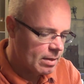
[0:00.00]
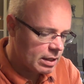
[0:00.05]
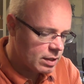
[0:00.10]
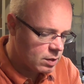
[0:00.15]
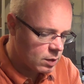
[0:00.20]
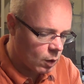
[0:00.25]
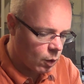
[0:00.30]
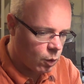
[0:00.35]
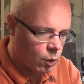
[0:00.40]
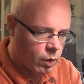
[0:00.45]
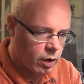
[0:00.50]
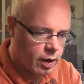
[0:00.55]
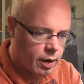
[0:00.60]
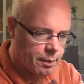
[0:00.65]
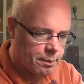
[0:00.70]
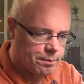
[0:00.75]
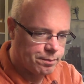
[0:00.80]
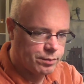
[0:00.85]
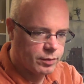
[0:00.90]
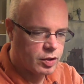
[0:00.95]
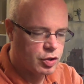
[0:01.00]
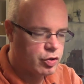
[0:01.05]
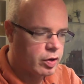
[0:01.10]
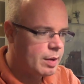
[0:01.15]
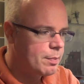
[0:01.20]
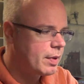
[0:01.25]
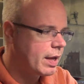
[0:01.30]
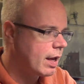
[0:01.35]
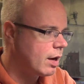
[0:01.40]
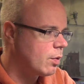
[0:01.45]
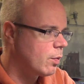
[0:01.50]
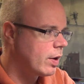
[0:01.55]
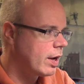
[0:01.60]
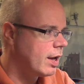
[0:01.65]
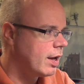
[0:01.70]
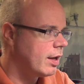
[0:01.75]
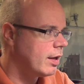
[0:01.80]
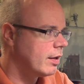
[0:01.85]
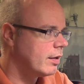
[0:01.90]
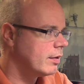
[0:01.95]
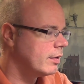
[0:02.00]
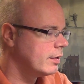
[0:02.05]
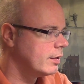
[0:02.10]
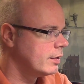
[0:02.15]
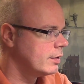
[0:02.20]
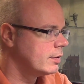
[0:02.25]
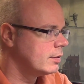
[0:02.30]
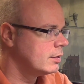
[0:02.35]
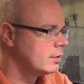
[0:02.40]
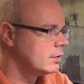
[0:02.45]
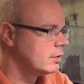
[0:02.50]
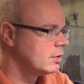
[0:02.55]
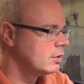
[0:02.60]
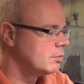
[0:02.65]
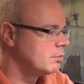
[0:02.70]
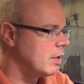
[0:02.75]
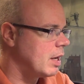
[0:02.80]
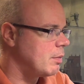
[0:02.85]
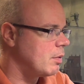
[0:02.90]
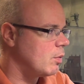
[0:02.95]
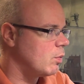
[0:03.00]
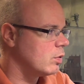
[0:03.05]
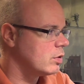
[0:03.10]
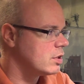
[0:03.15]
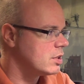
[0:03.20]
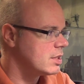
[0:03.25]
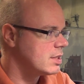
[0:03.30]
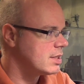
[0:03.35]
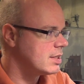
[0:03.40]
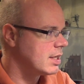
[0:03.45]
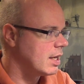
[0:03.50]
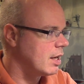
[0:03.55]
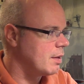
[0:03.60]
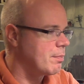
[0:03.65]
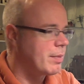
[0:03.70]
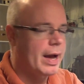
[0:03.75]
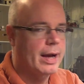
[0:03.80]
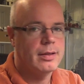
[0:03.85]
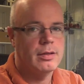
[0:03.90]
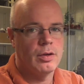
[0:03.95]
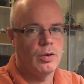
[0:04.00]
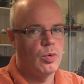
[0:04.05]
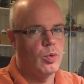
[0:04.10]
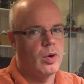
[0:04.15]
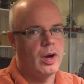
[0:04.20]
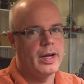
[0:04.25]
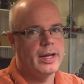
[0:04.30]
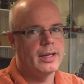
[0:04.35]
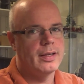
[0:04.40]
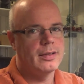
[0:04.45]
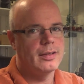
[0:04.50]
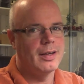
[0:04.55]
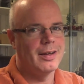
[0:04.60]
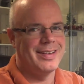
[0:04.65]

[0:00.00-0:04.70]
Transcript: So dream getaway, maybe we'll just say back to Hawaii.